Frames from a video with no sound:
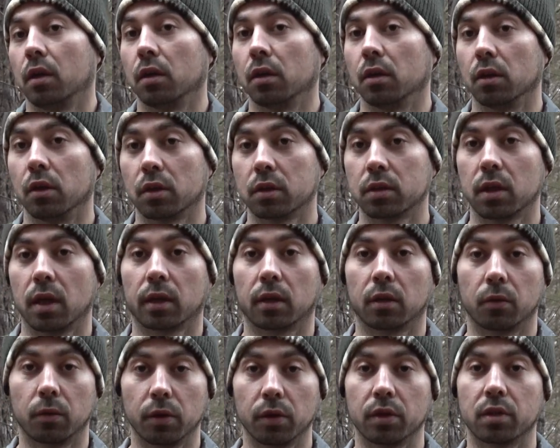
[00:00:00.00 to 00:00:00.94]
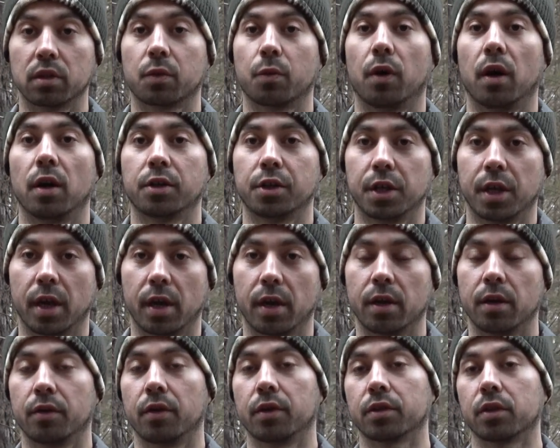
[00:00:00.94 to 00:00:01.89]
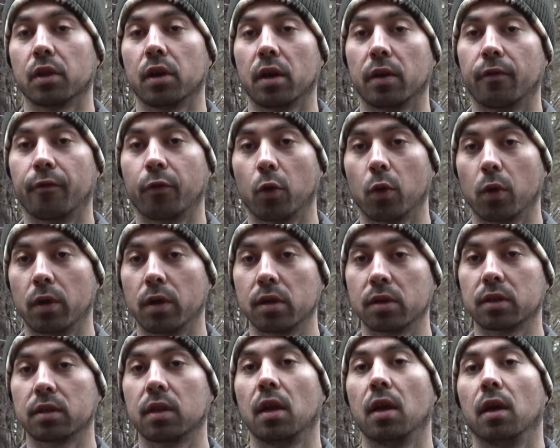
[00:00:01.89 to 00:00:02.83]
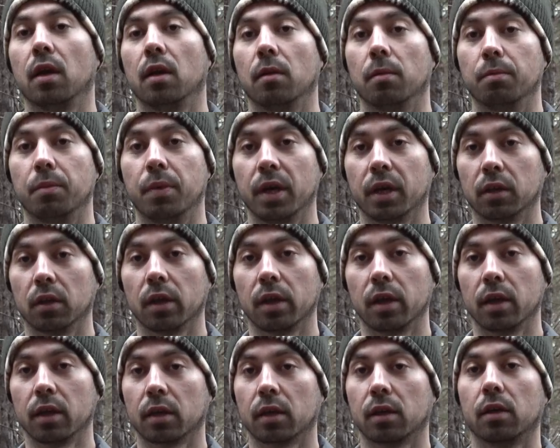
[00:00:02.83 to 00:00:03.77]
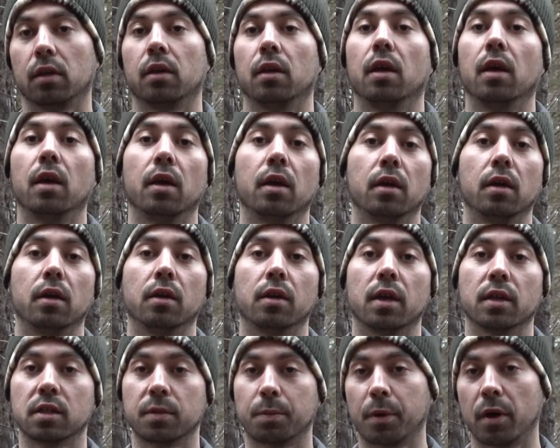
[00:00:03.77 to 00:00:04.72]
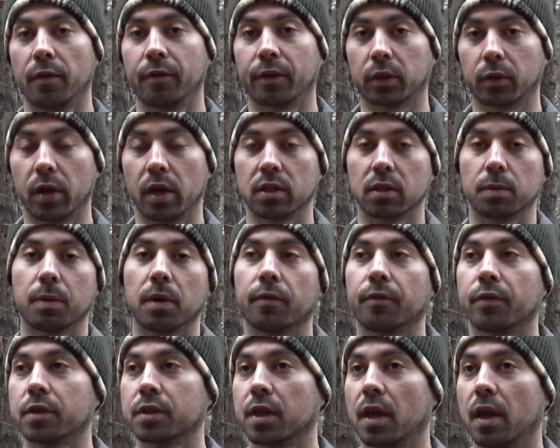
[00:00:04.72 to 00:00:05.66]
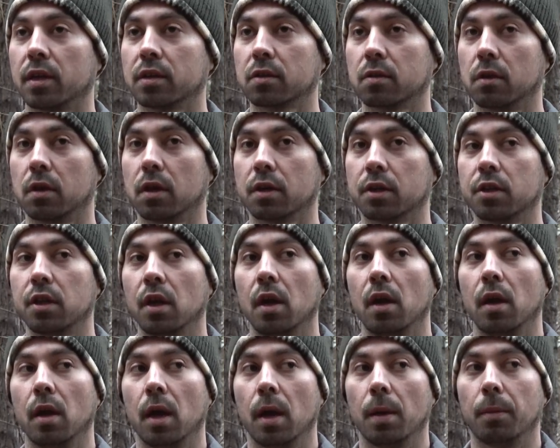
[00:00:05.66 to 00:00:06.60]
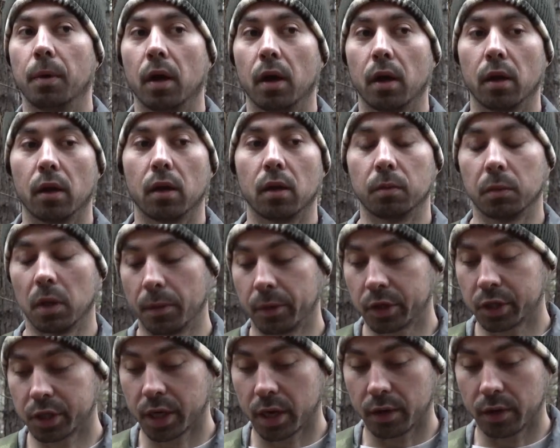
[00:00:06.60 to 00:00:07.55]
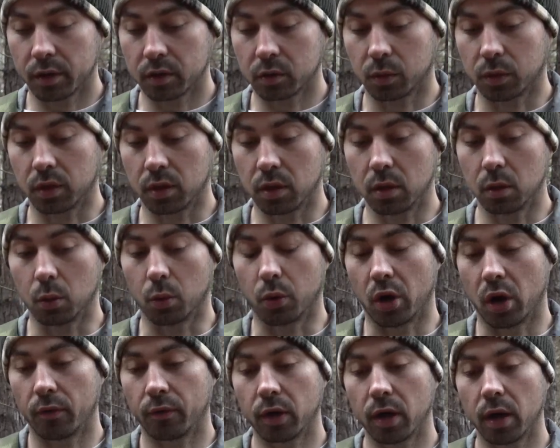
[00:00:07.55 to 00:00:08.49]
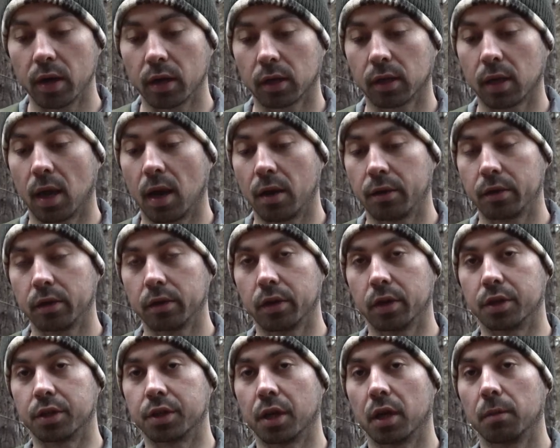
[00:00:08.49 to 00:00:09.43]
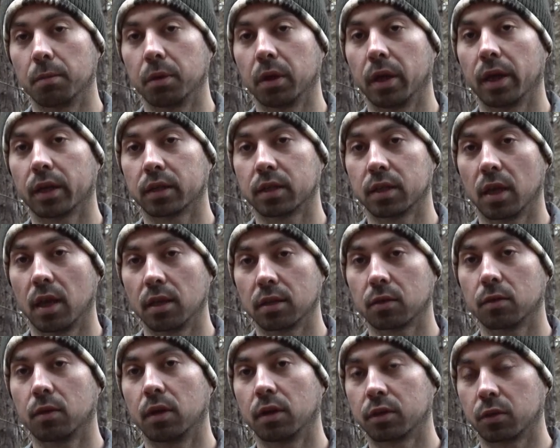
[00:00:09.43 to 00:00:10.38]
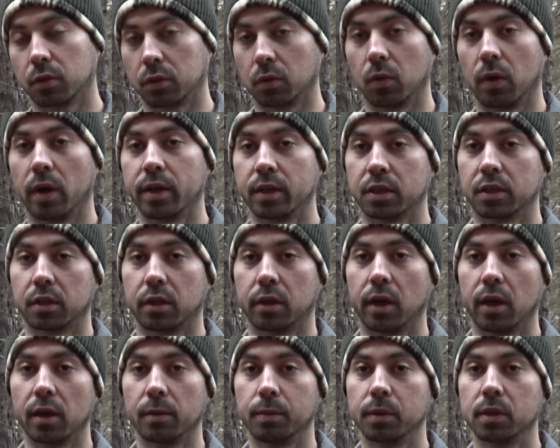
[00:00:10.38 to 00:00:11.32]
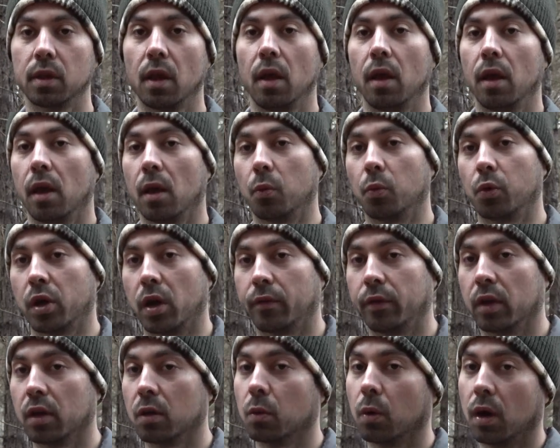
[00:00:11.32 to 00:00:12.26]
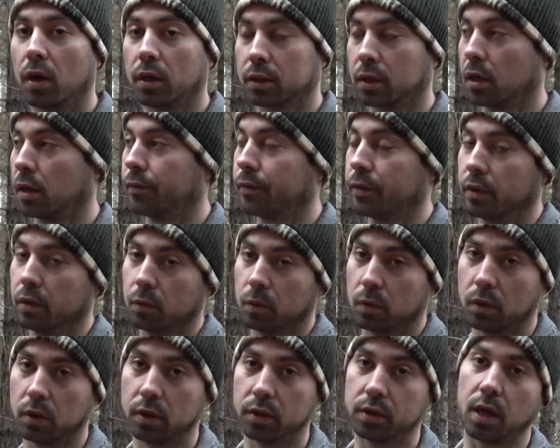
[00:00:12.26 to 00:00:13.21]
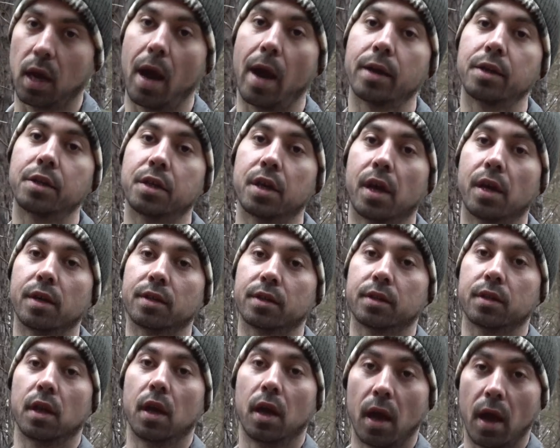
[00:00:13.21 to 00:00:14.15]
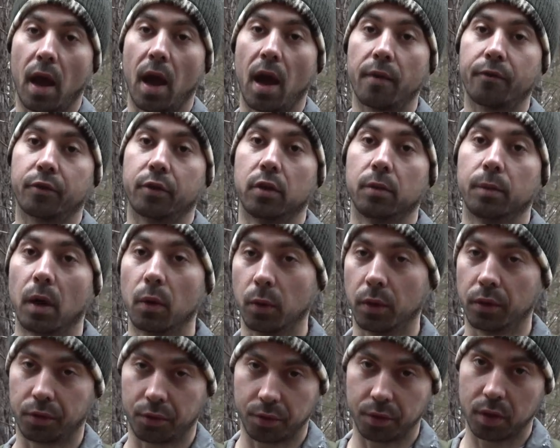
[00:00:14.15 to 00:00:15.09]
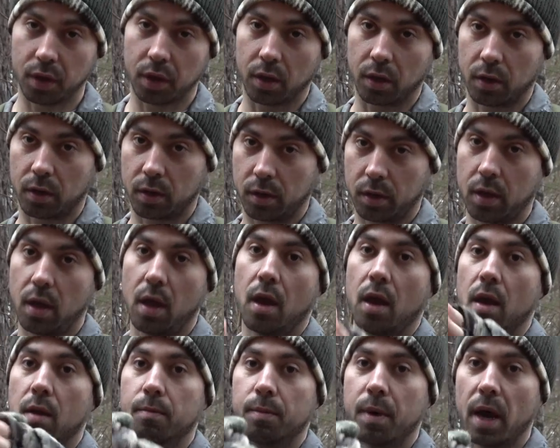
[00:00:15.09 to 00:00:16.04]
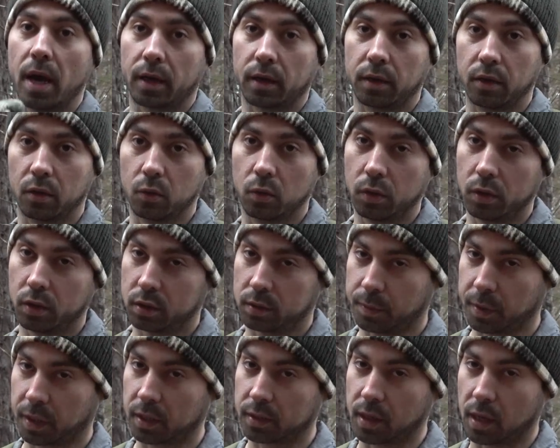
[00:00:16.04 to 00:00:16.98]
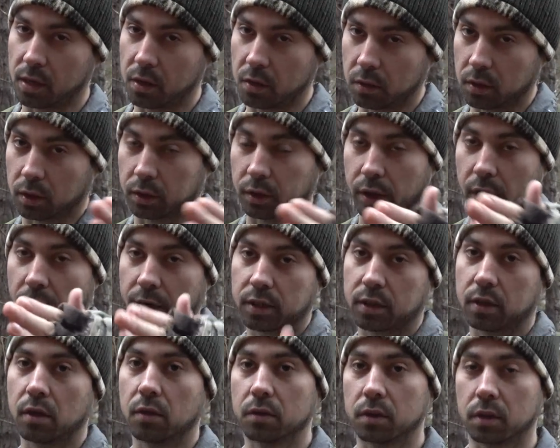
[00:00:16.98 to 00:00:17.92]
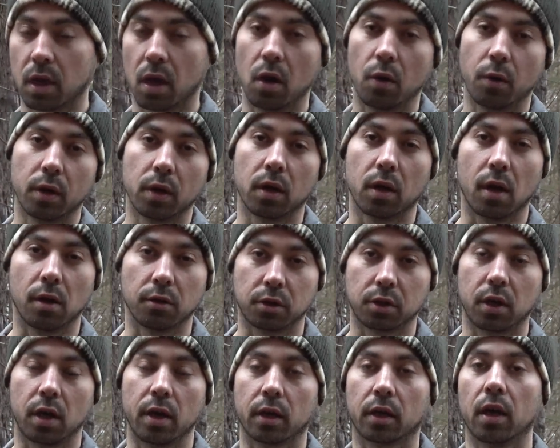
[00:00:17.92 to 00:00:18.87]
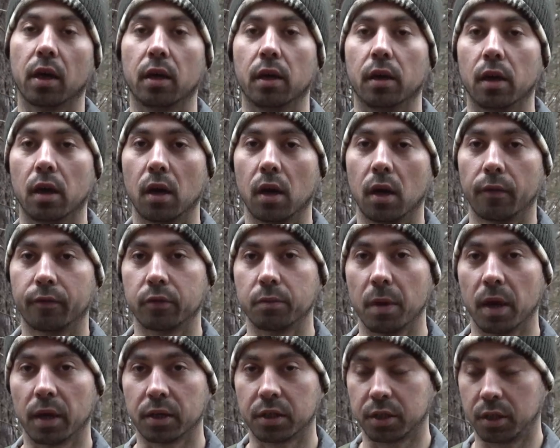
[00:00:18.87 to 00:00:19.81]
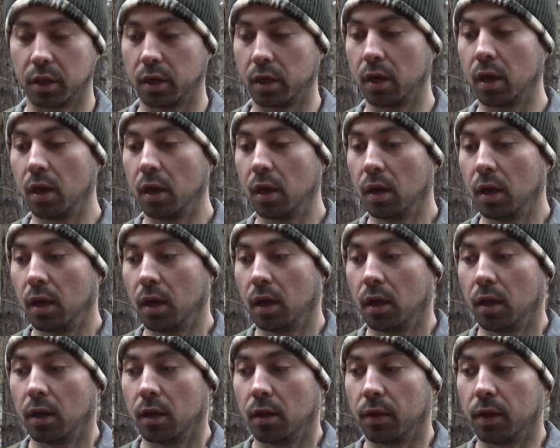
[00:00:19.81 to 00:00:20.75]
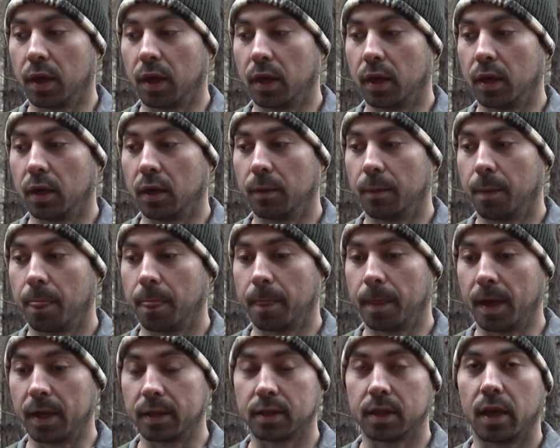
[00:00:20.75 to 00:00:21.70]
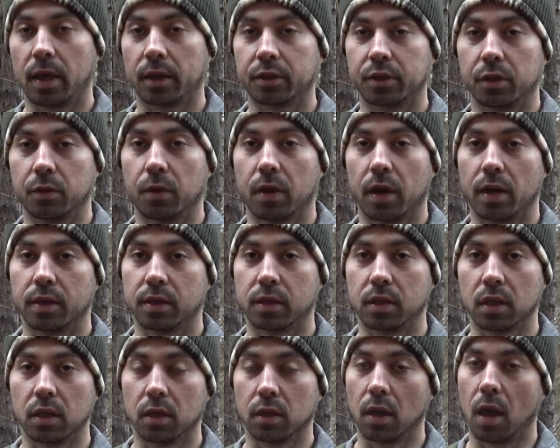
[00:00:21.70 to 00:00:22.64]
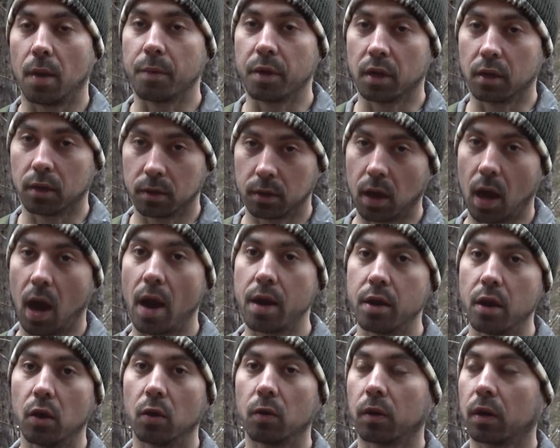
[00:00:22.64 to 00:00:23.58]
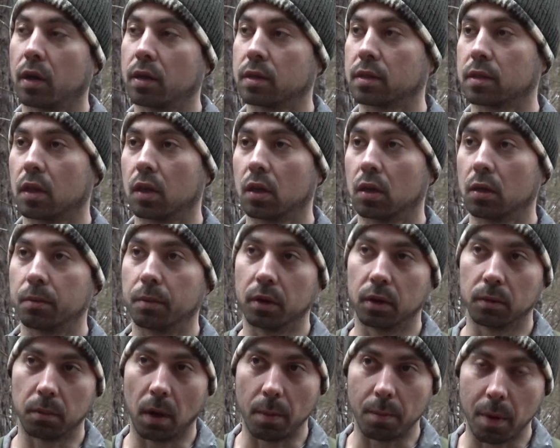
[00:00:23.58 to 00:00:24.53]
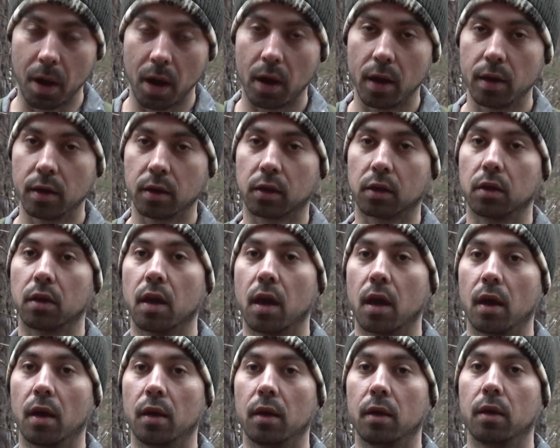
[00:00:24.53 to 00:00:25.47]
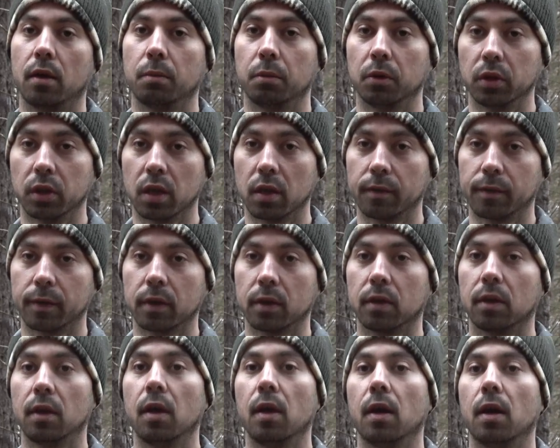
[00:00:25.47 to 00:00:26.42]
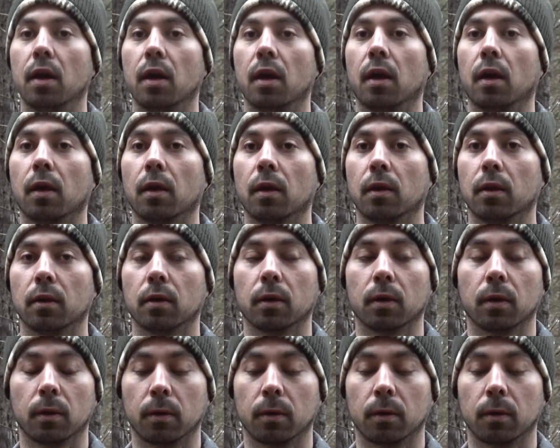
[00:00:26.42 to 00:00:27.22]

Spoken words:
looks like a really squatchy area. There's a lot of forest, big lake, and that's the perfect recipe for Sasquatch. But let me share this with you. Whenever I encountered the jet black Sasquatch with the white stripes, and whenever he walked off in the woods, I chased after him. I went through the yard and back into the woods because I knew the direction he was going, and I was trying to cut it off to make sure that that's actually what I seen. I mean, I know what I saw, but my mind could not believe it. And